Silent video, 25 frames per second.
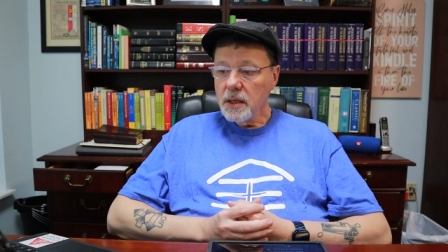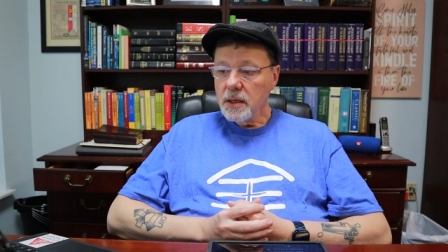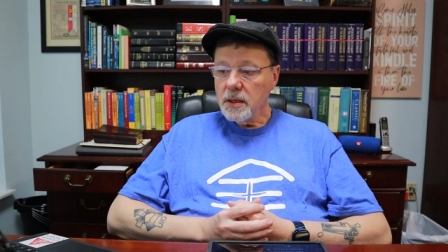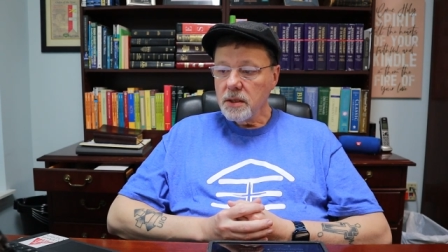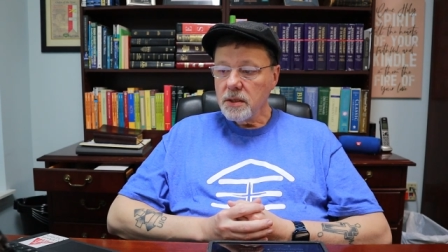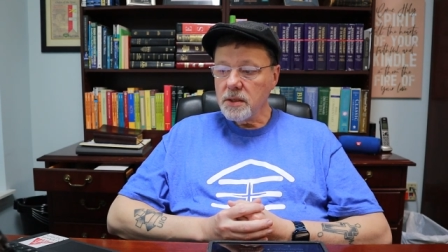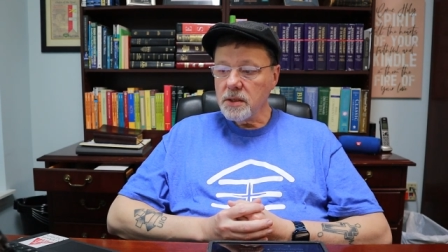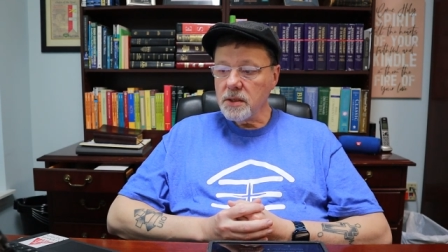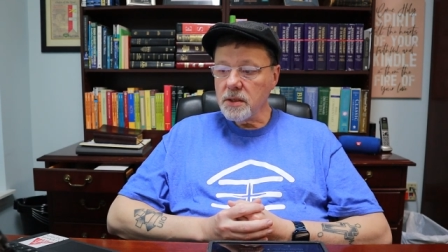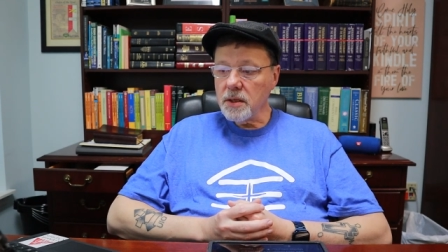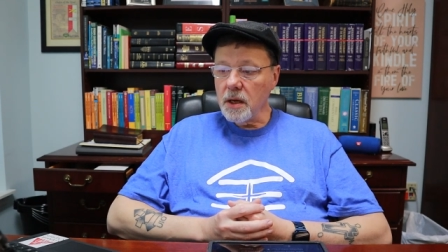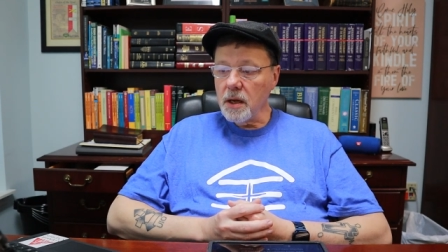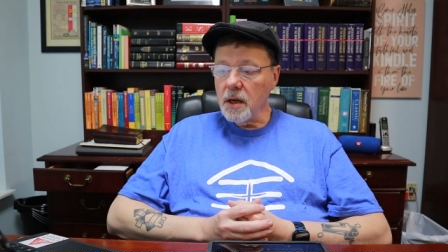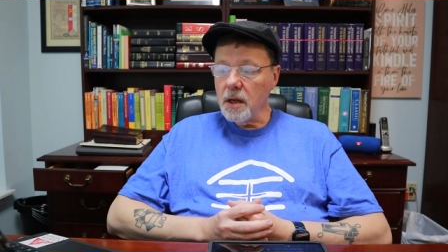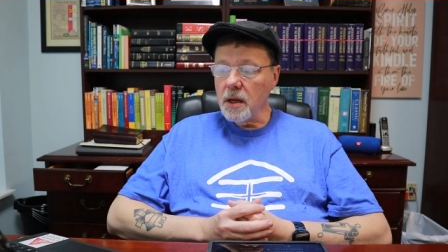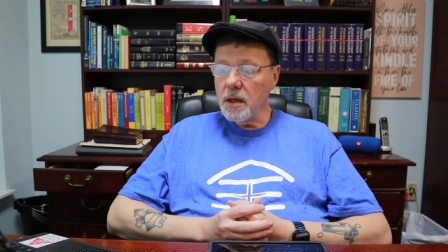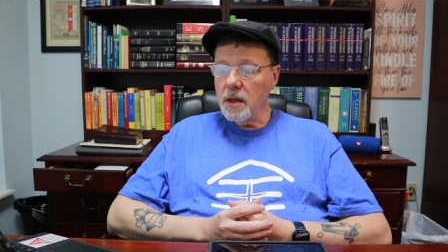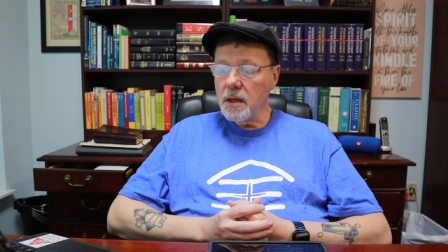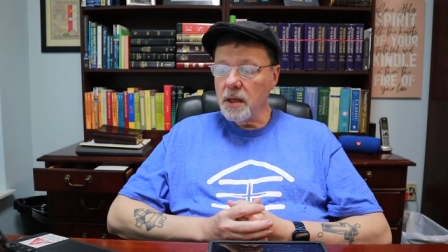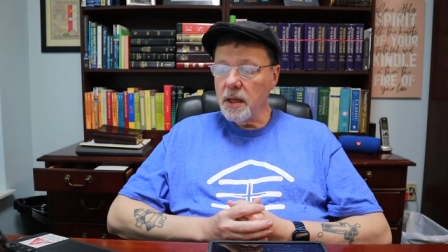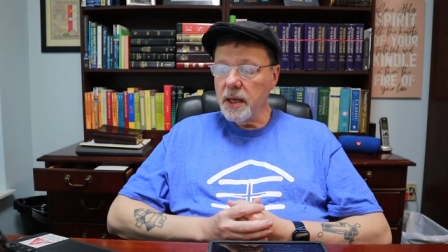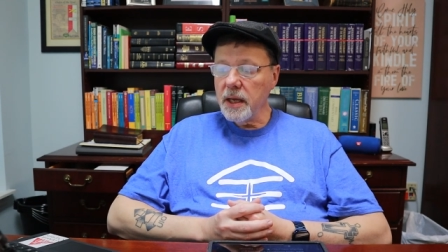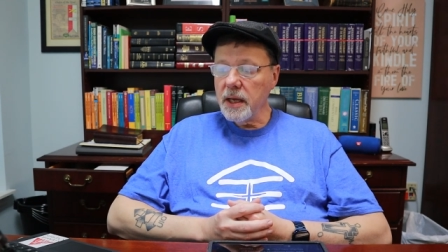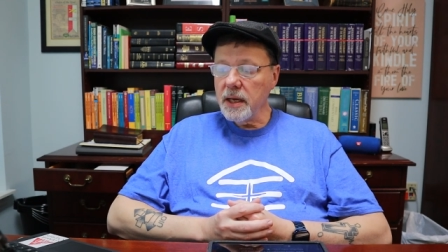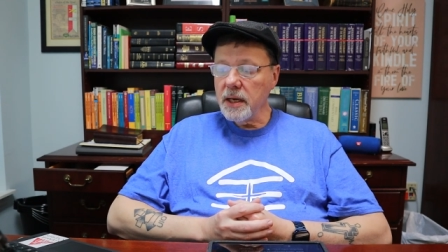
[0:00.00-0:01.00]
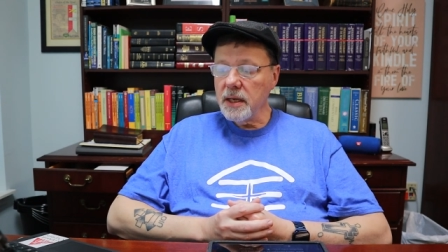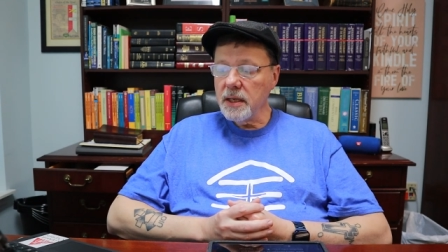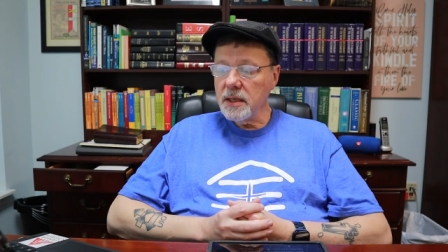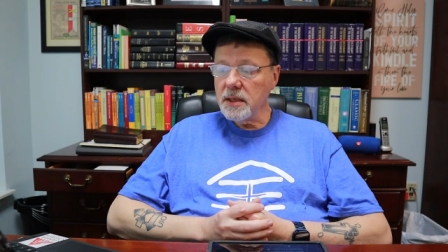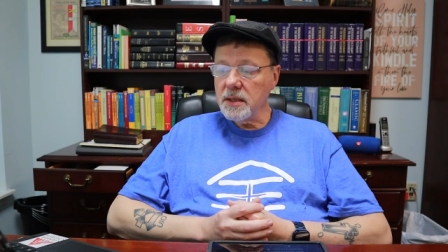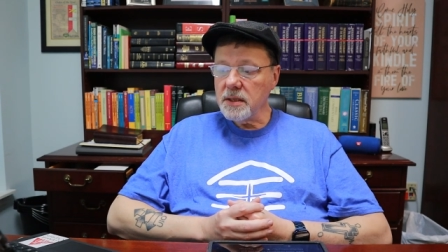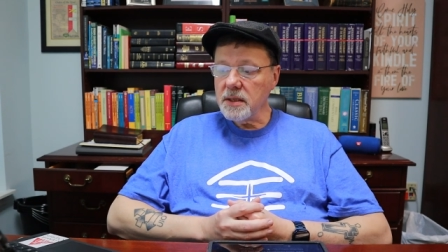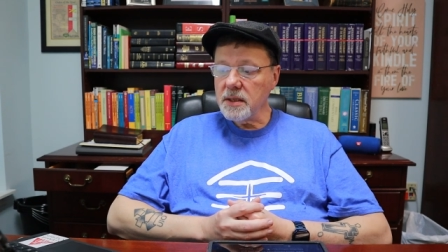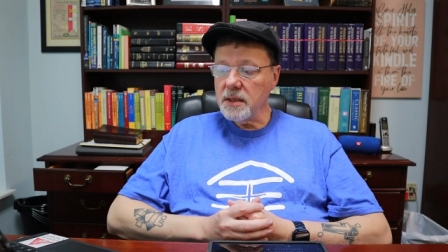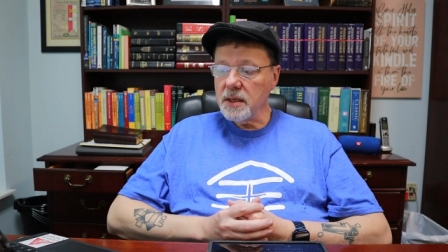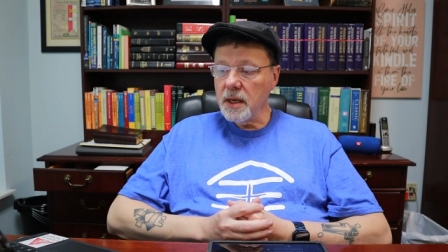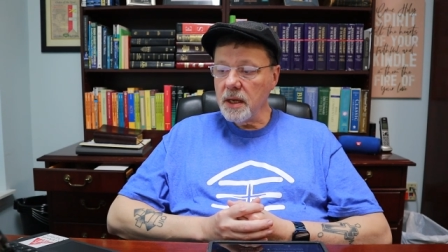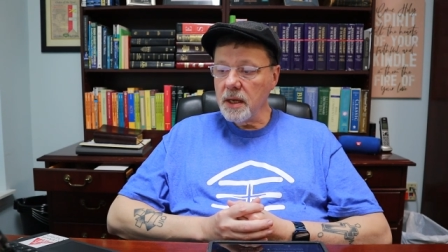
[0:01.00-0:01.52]
Saul and
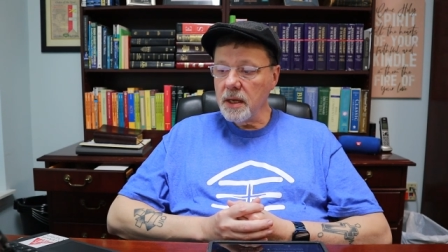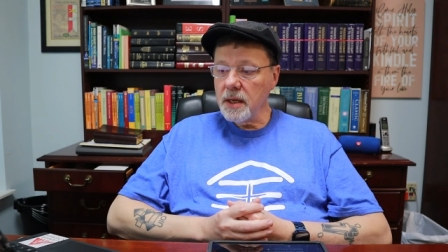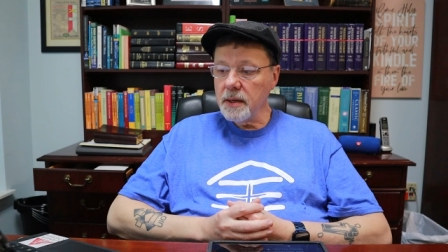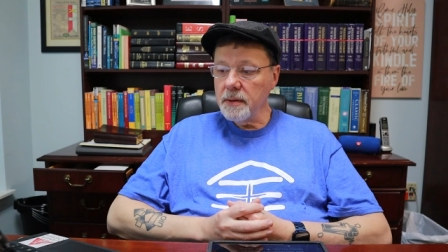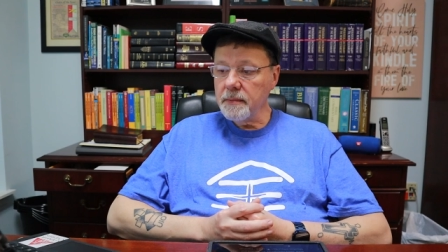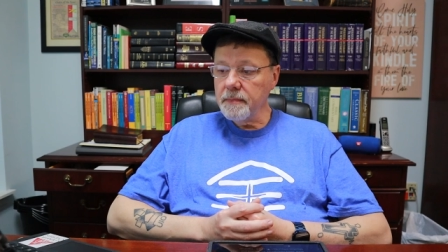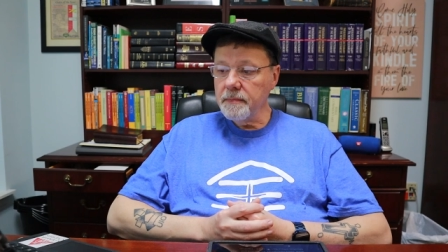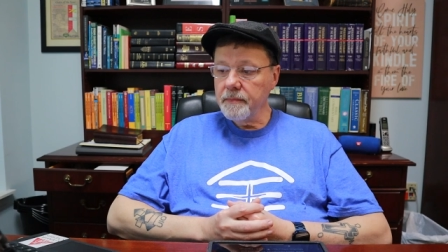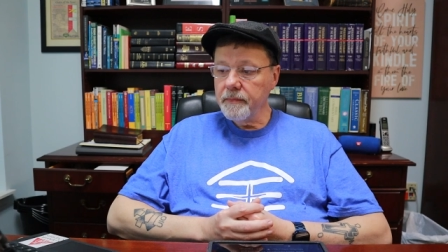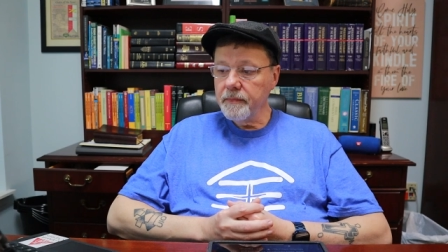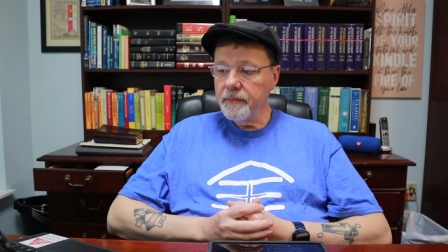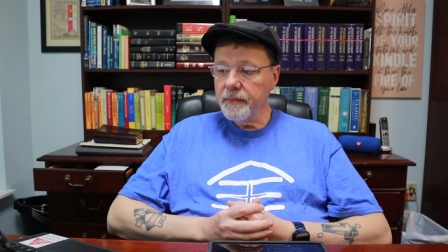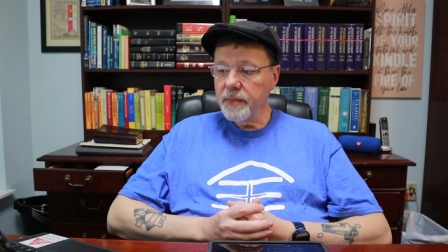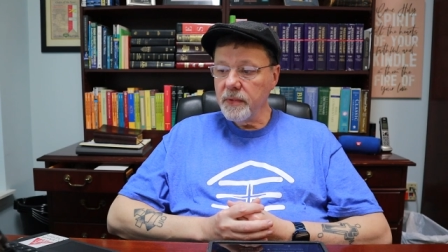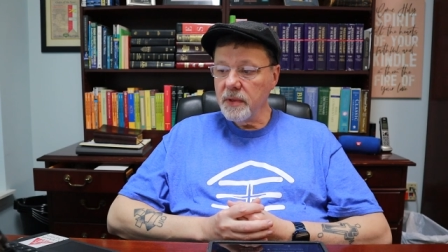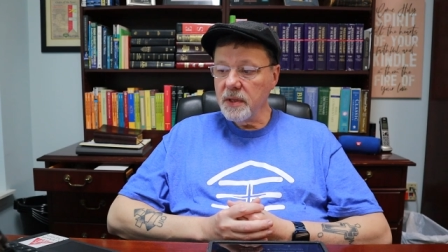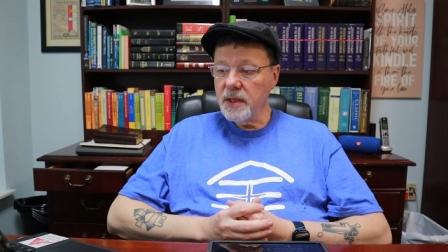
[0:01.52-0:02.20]
his son,